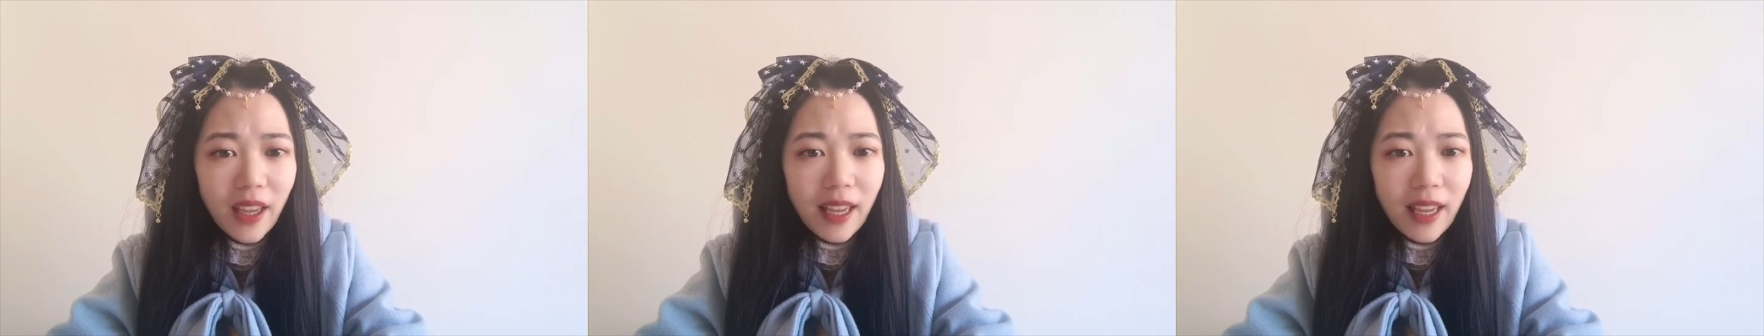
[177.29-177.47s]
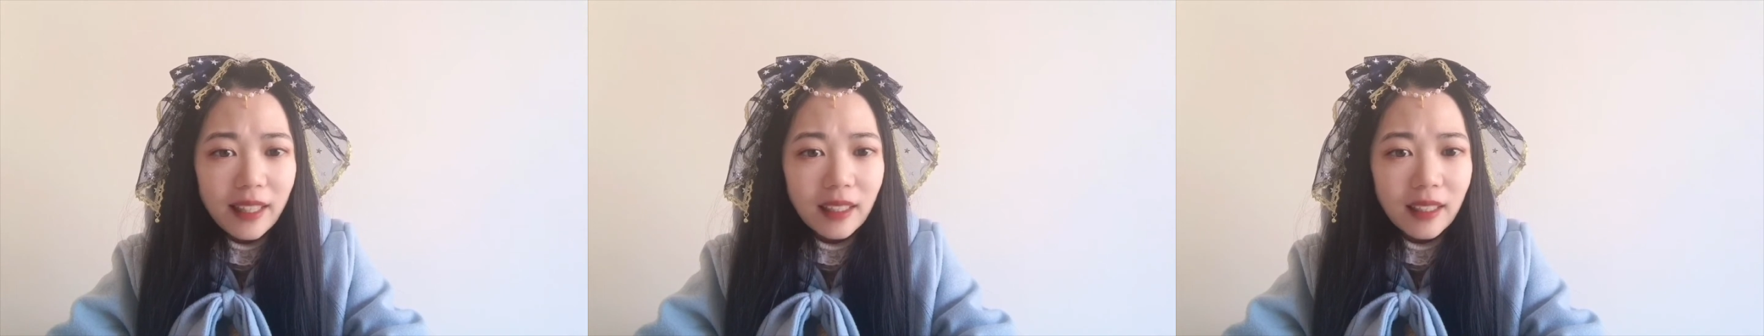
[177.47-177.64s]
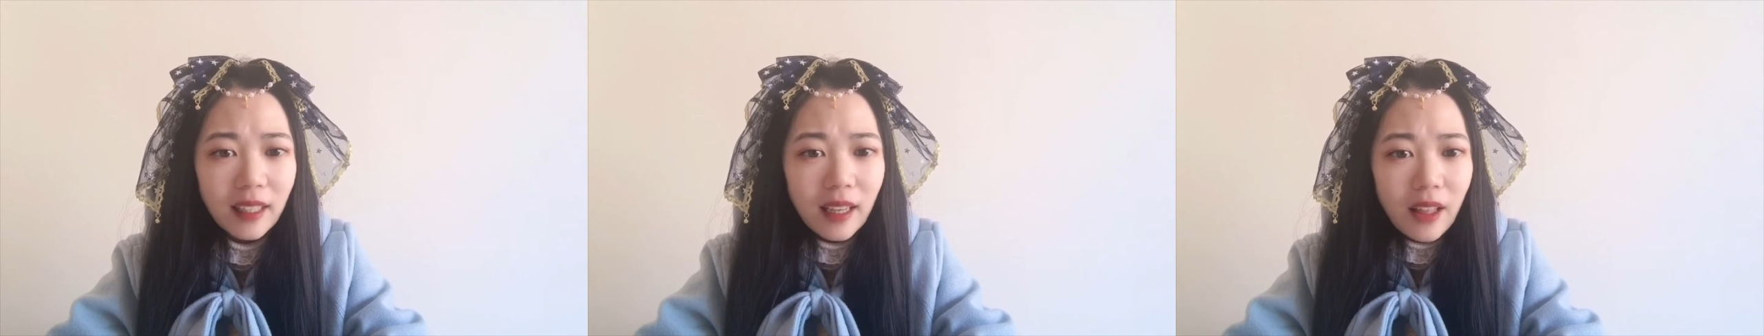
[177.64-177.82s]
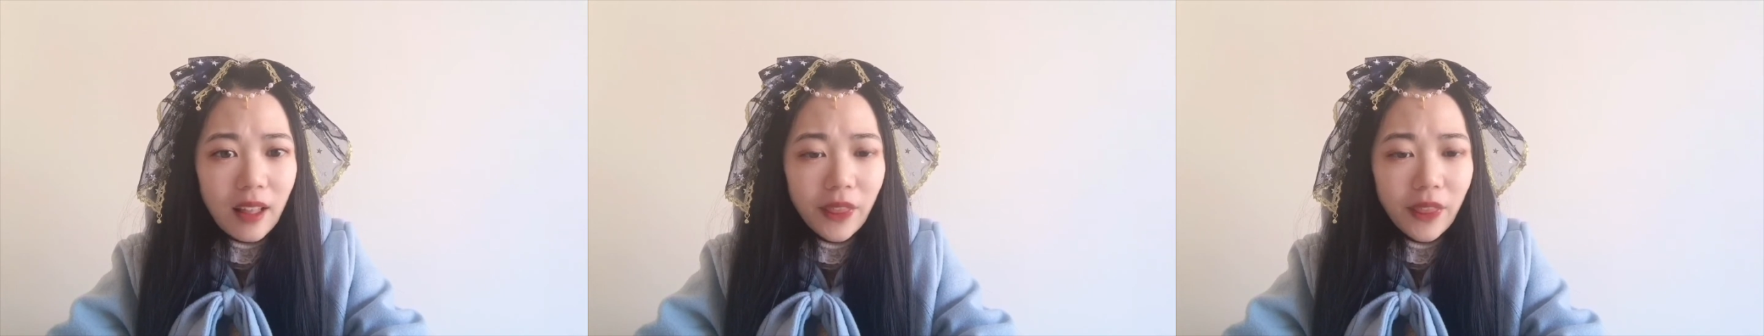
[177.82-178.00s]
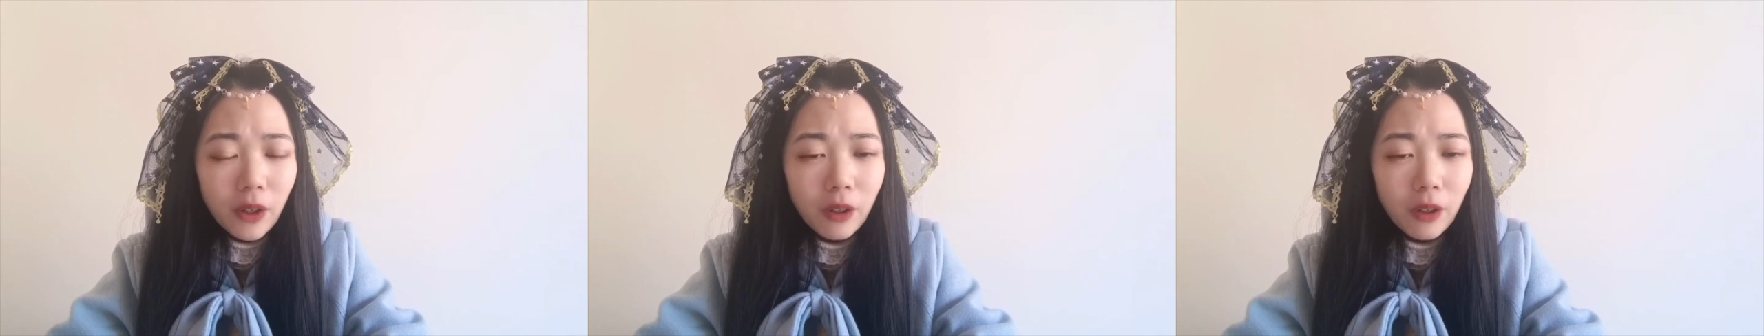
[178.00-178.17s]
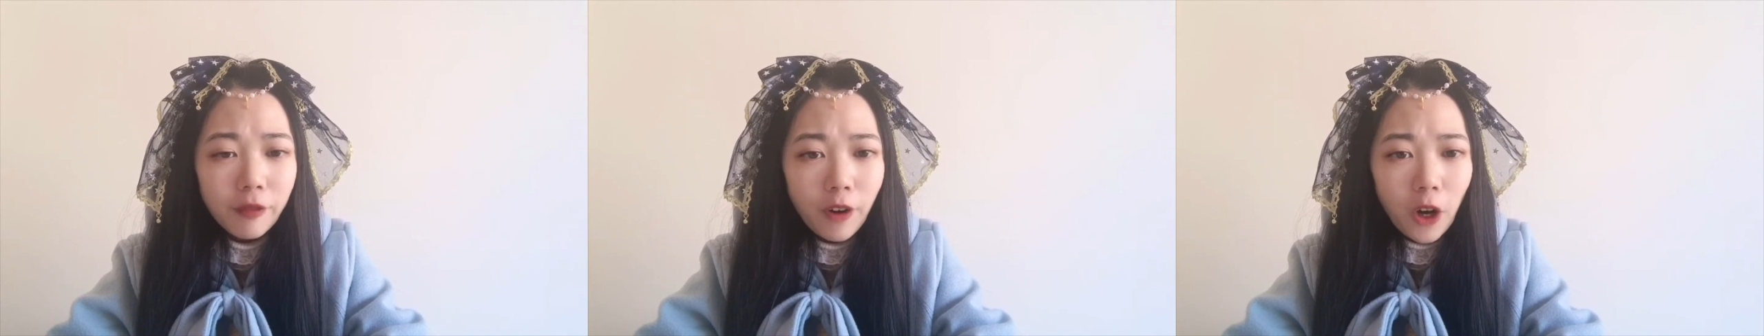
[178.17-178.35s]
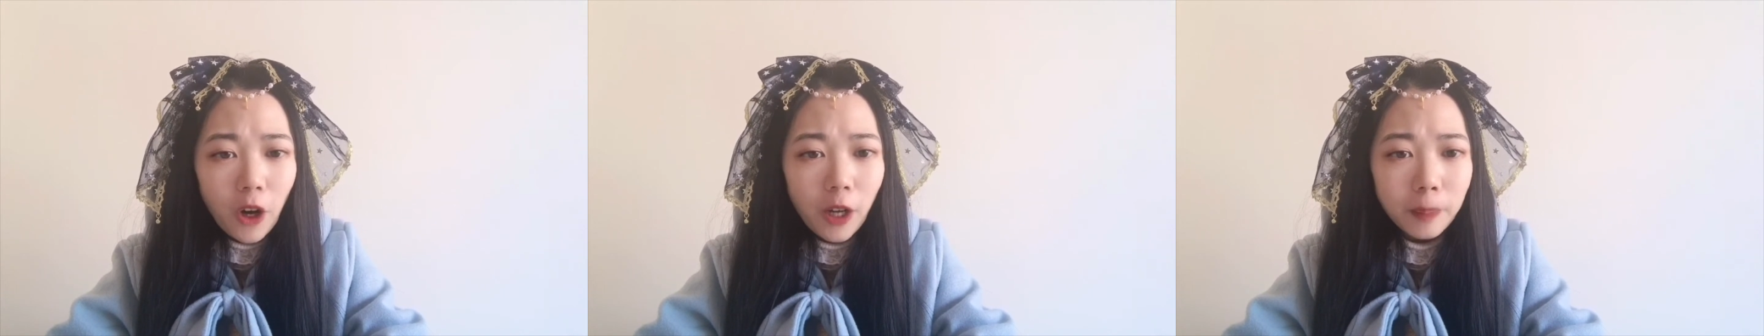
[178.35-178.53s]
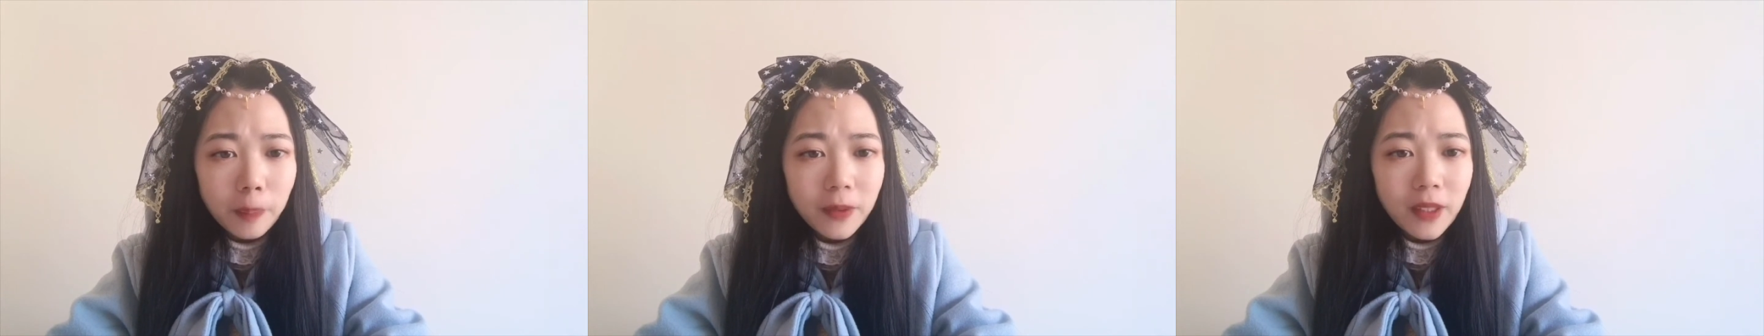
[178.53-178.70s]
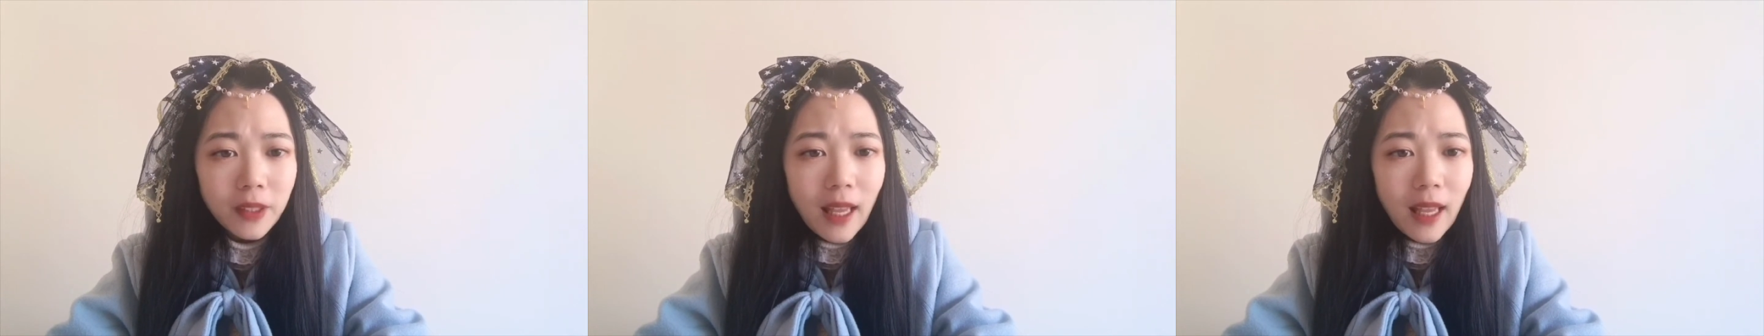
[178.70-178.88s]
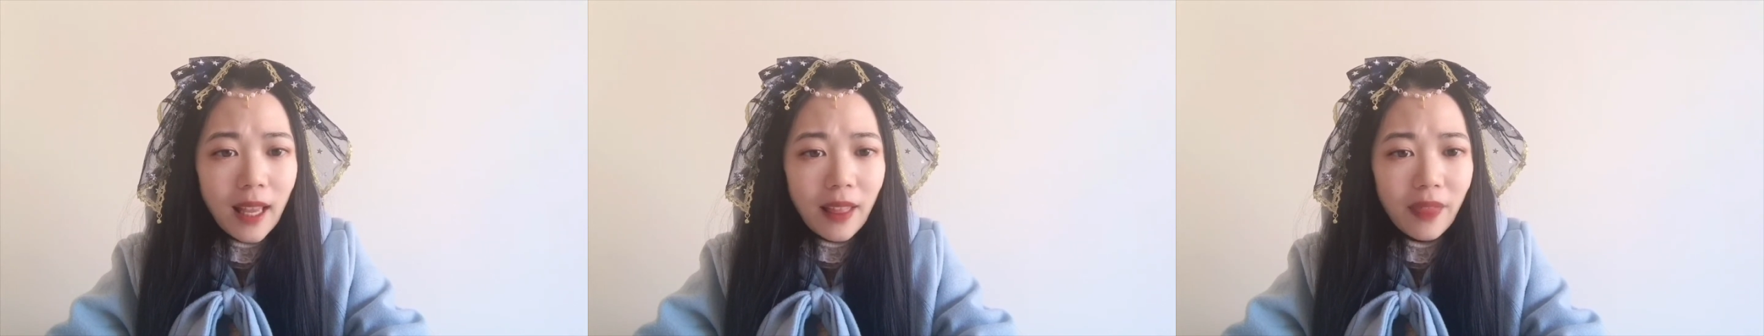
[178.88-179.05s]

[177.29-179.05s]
that there are verbs